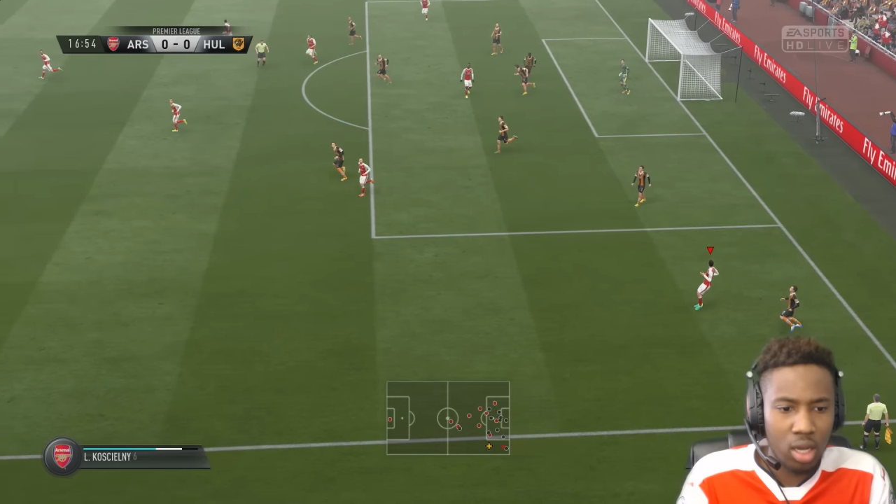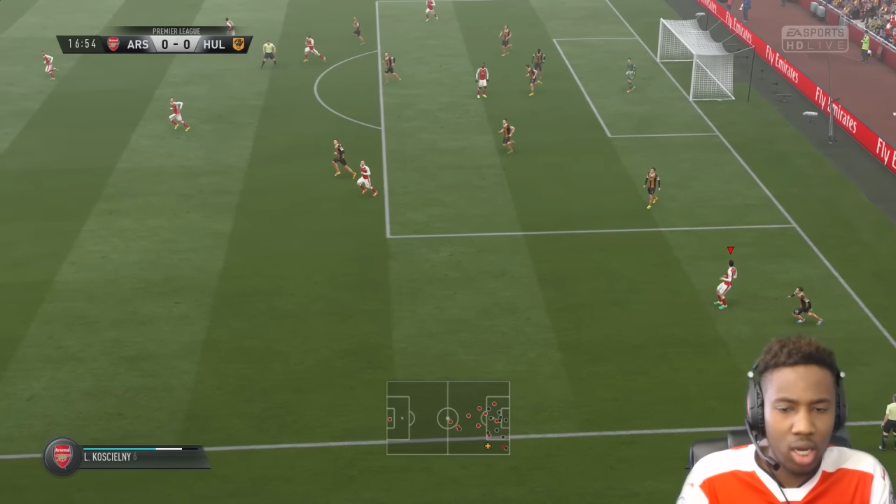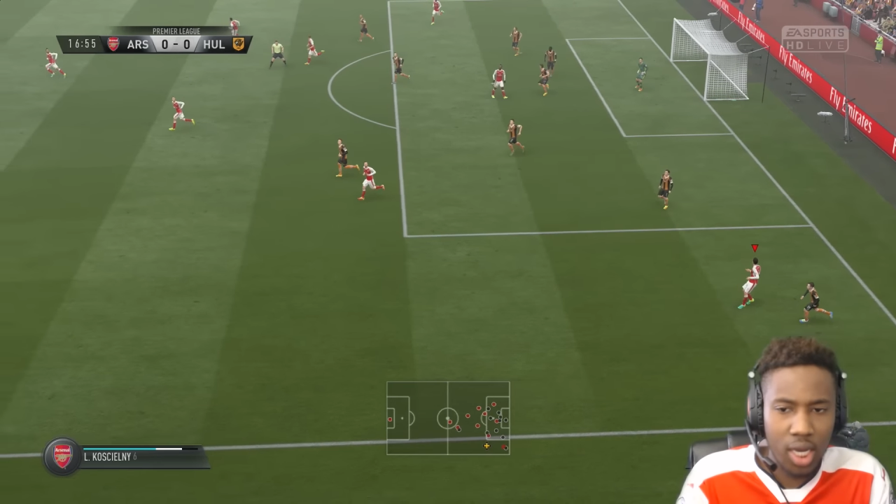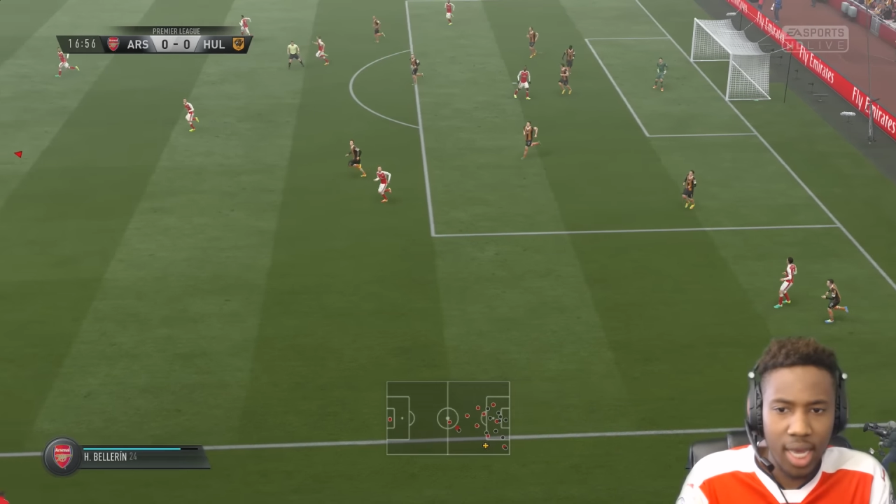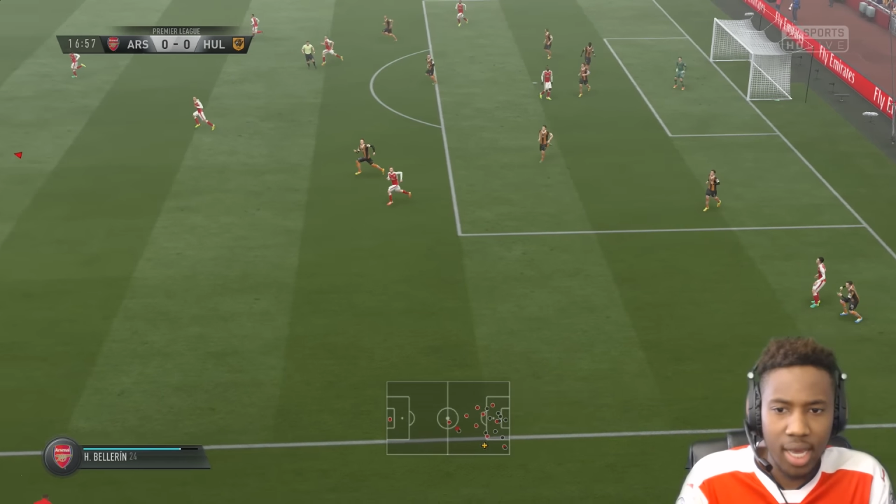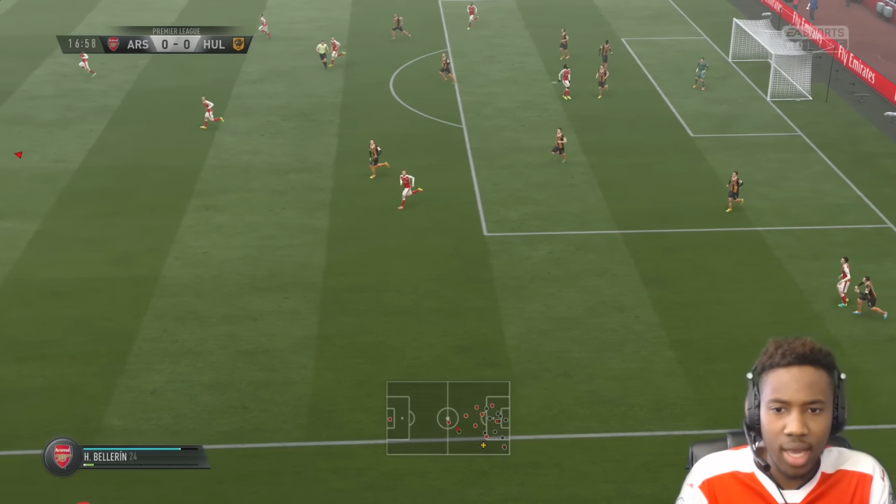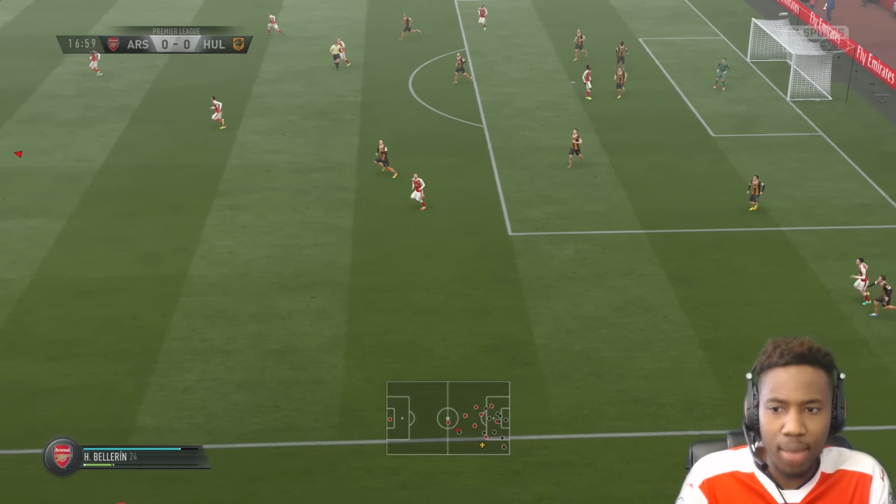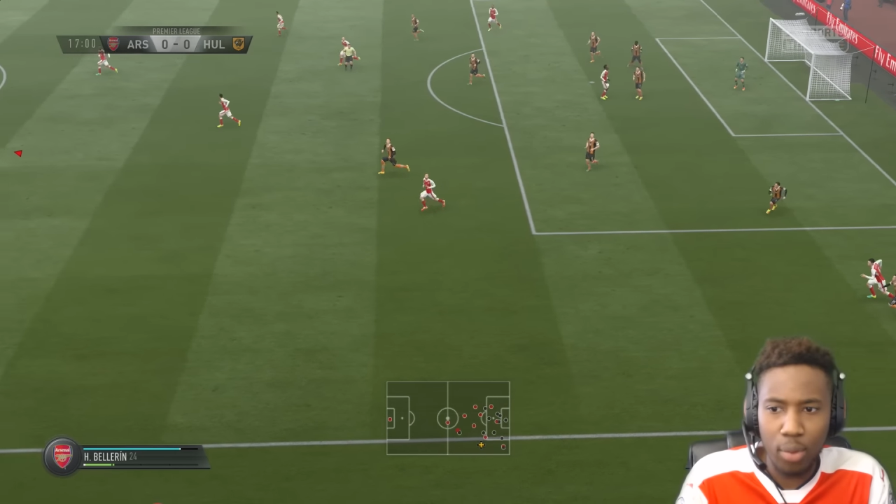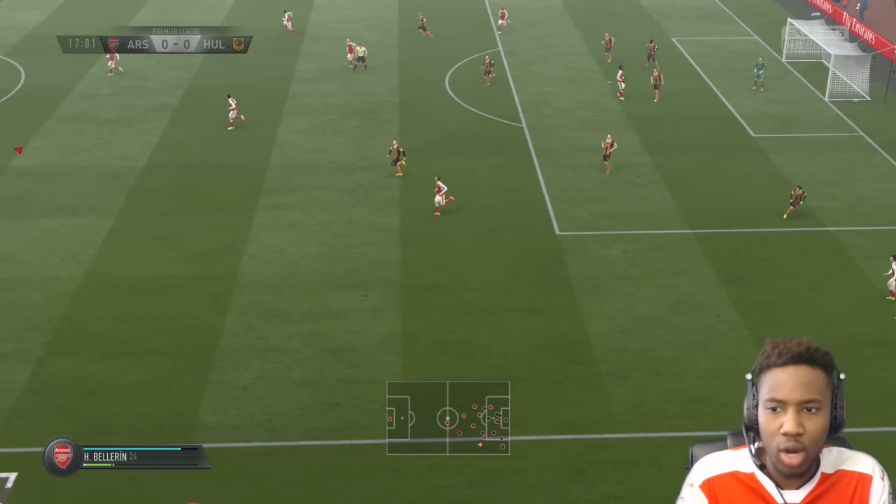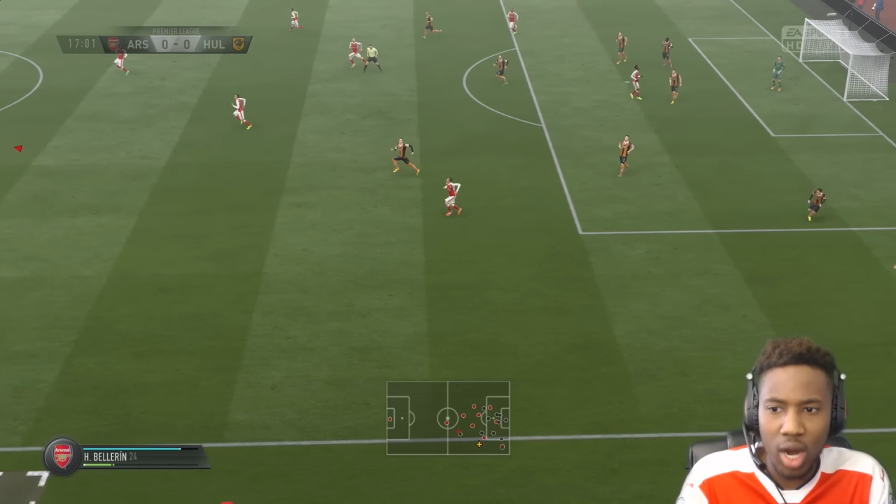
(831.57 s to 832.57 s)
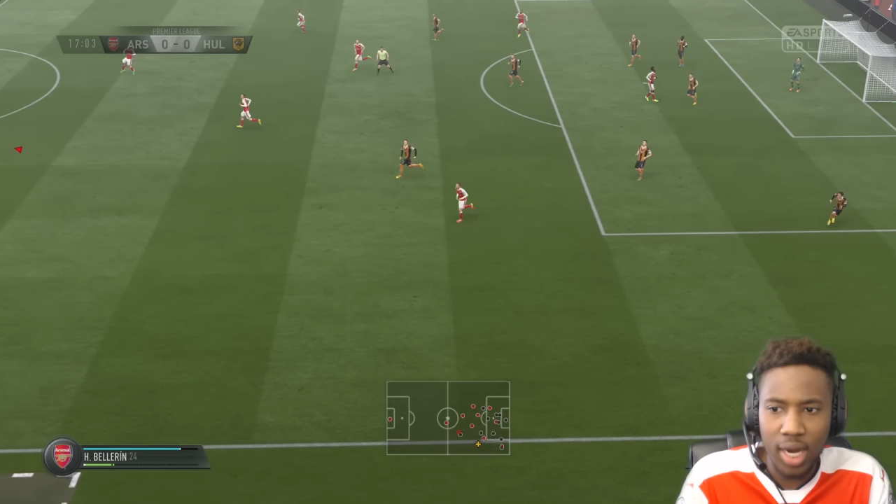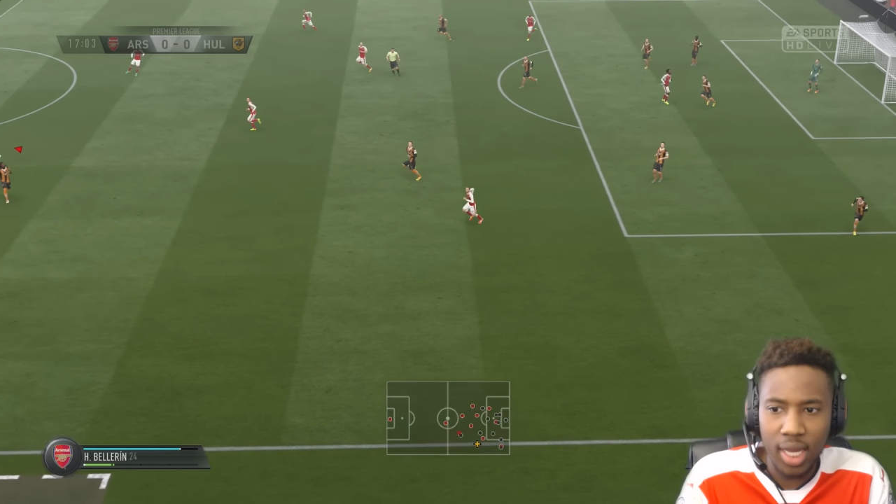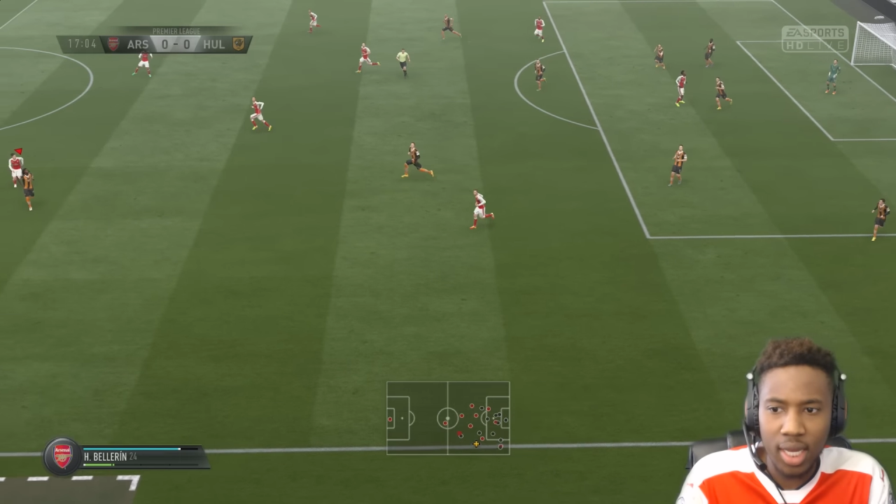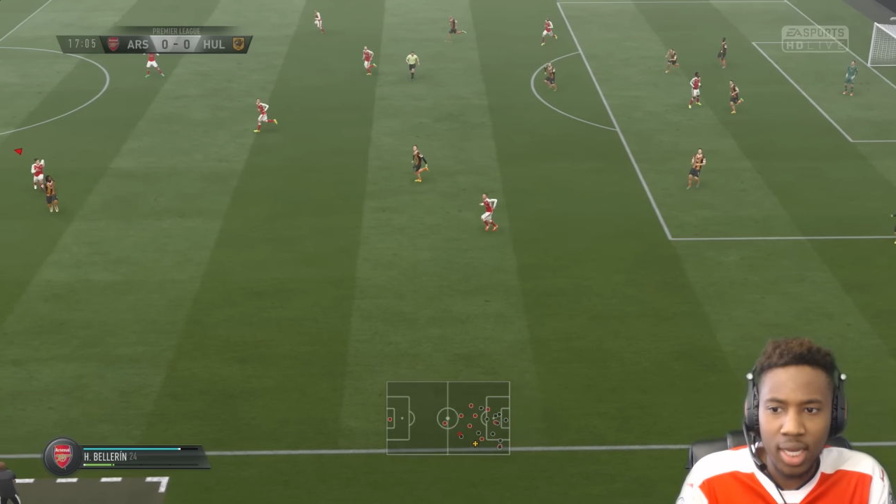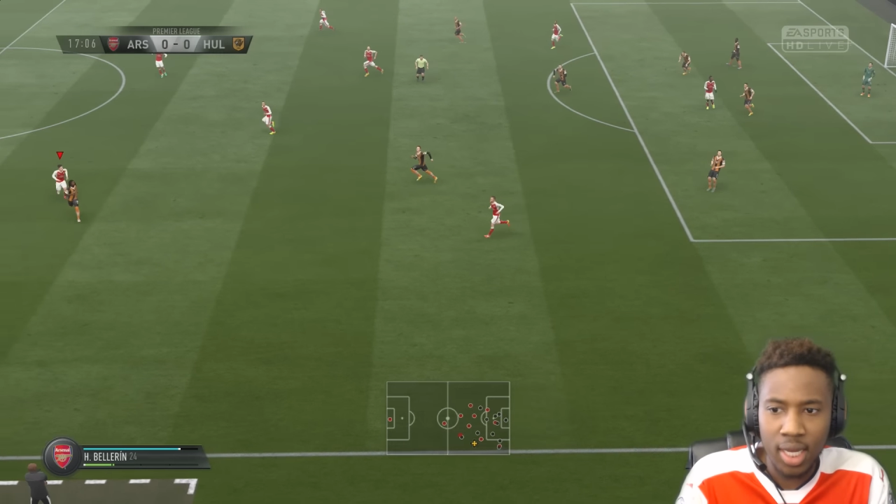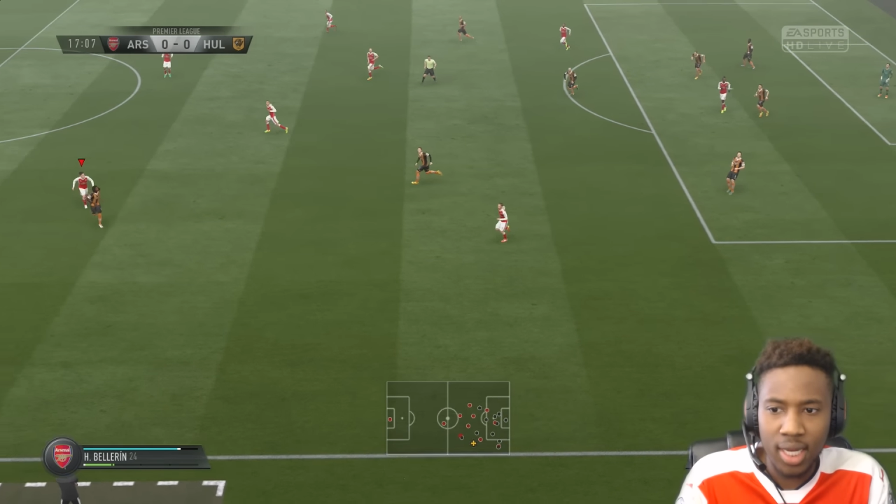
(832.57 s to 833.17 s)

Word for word: Okay, Mbokani.